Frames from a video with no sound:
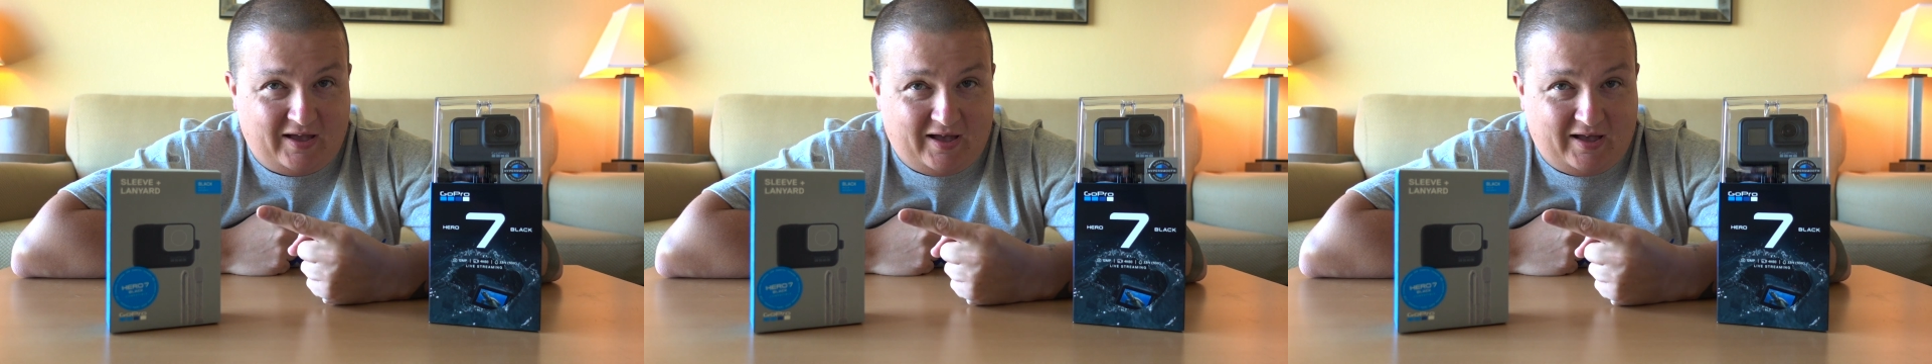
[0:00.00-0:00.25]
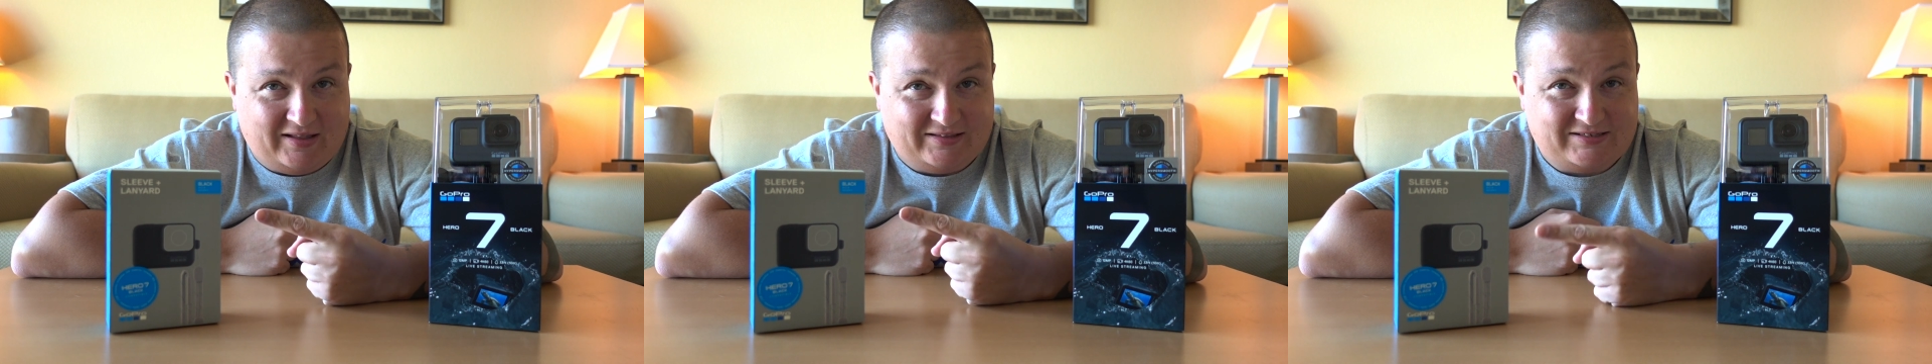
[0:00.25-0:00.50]

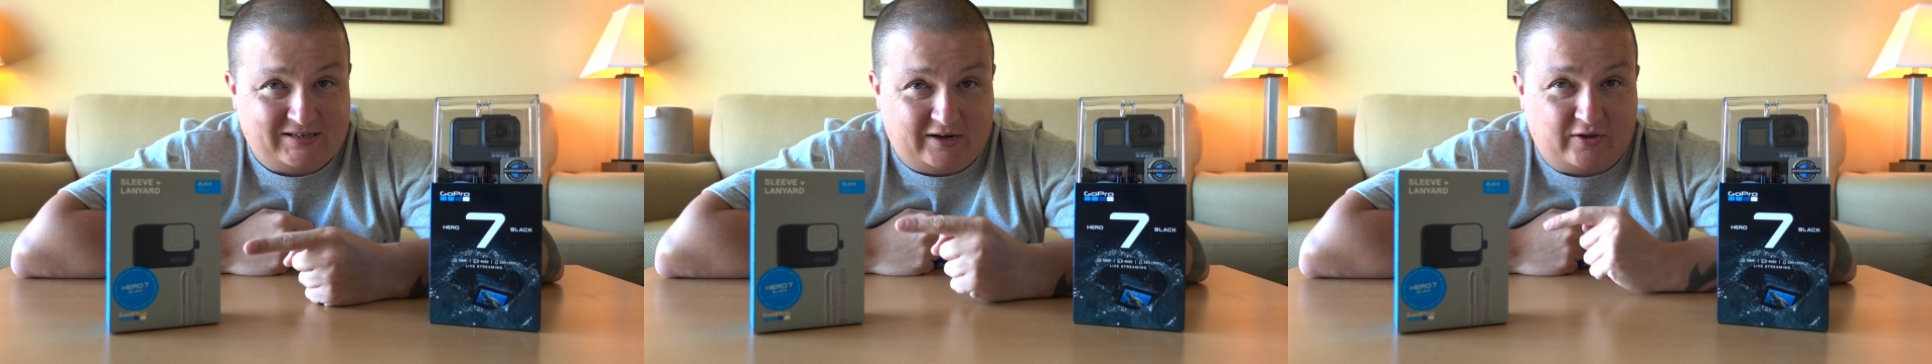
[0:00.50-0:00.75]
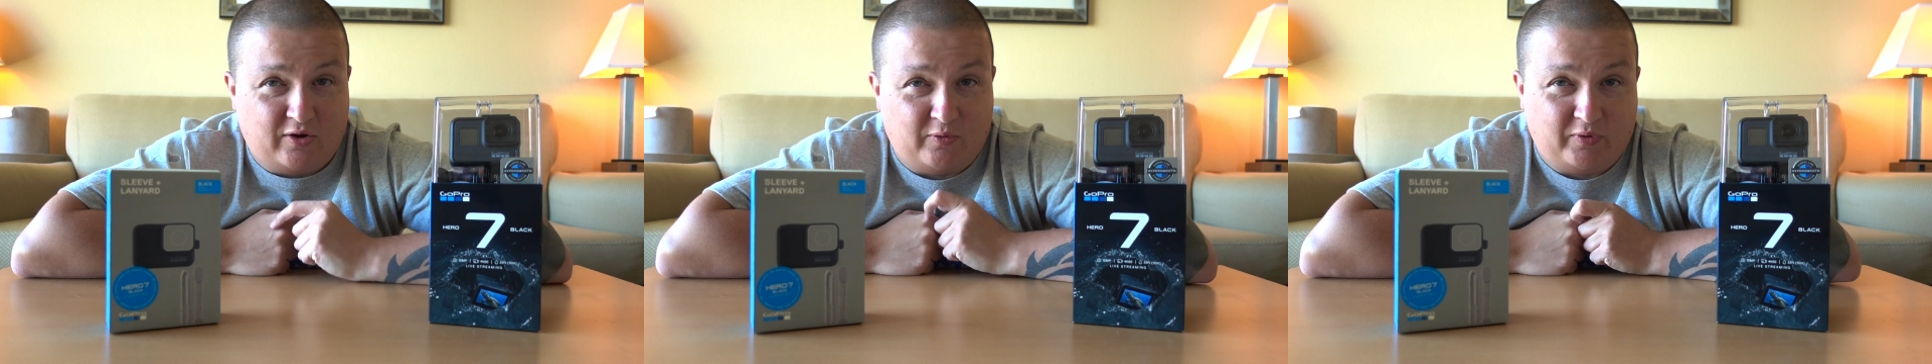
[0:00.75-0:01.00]
and
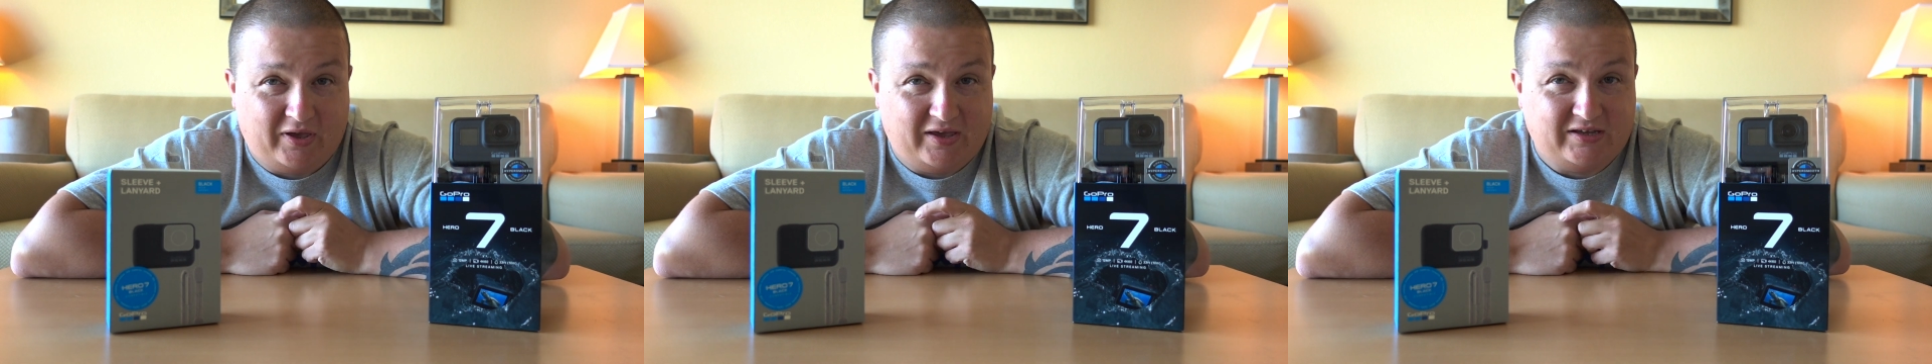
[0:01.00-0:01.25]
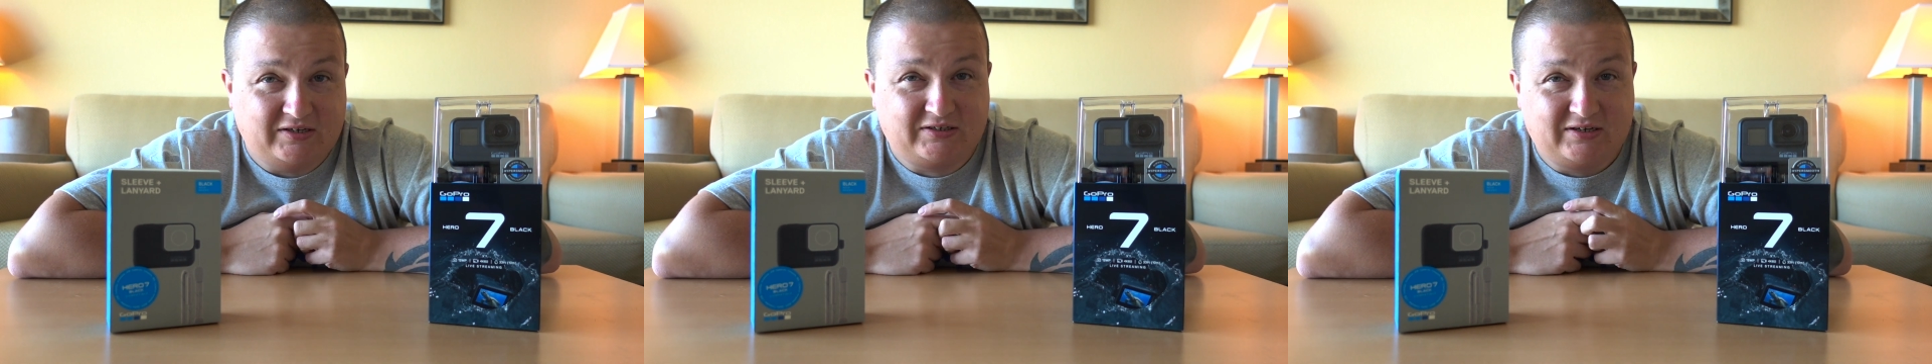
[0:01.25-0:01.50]
silicone
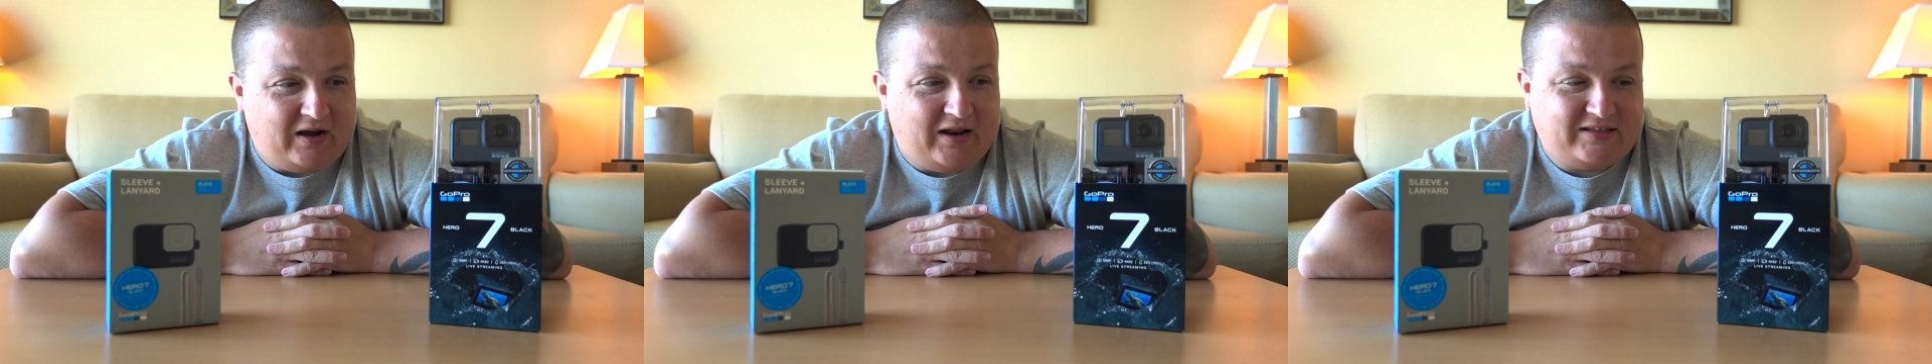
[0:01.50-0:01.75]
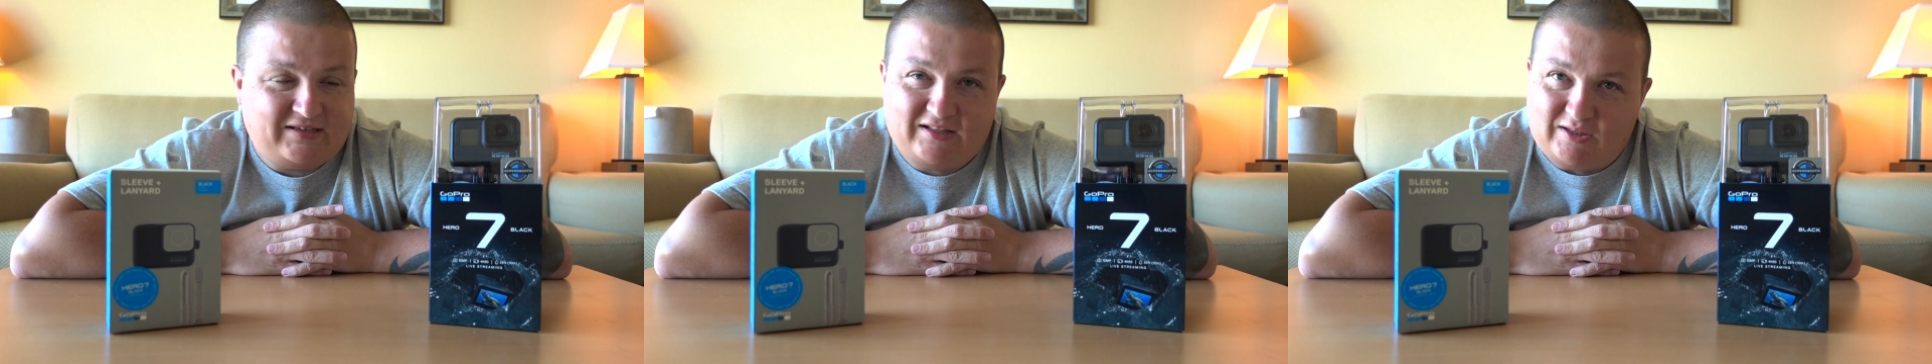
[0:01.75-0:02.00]
case.
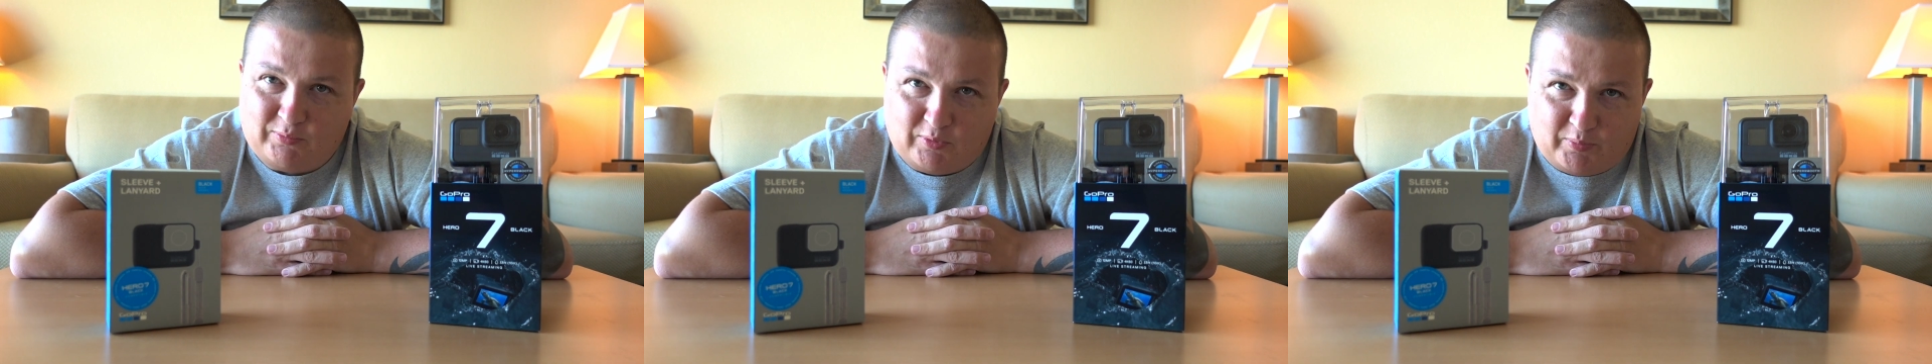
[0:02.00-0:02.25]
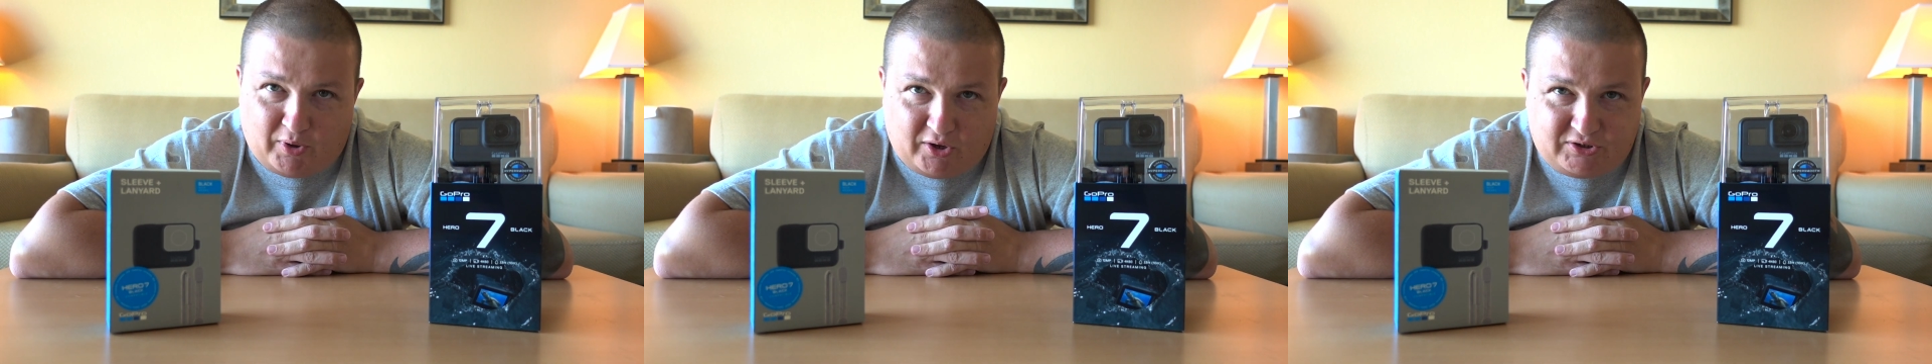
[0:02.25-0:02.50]
Let's get them
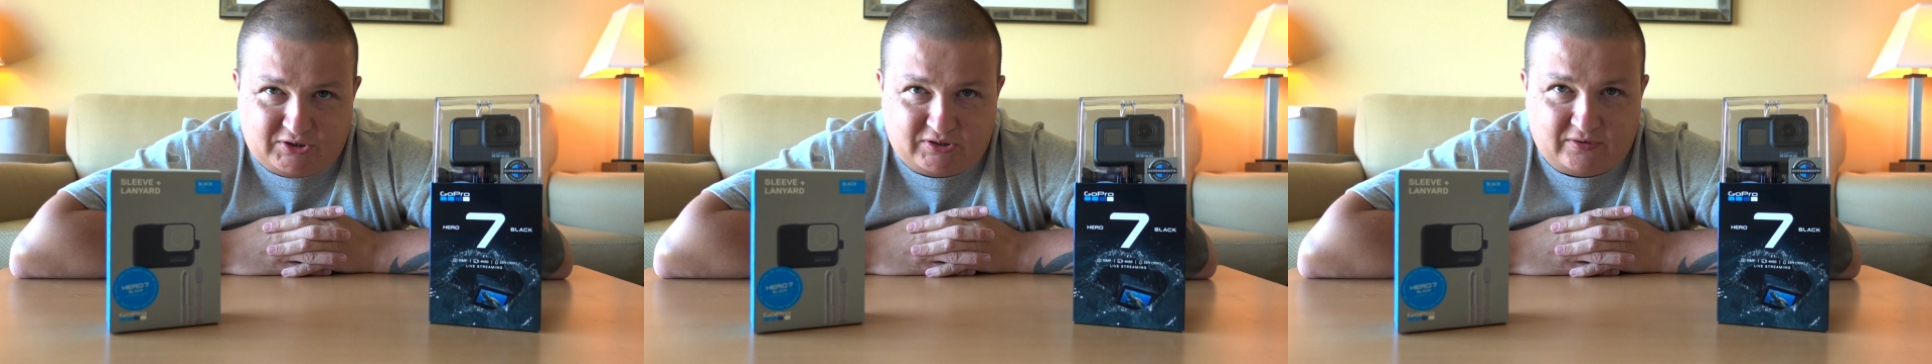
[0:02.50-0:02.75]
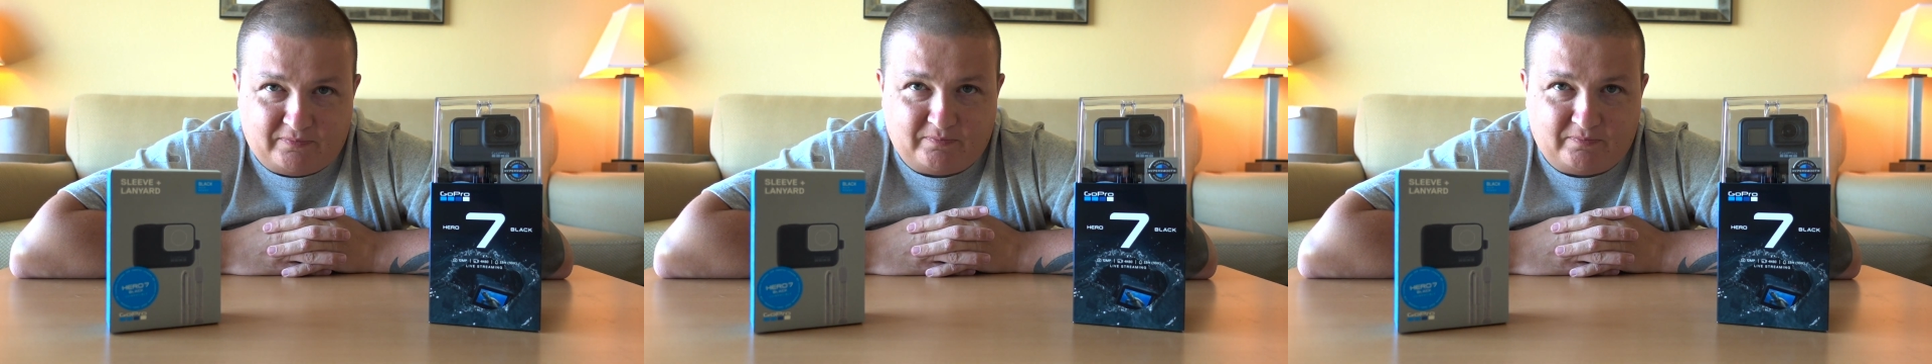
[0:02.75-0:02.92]
unboxed.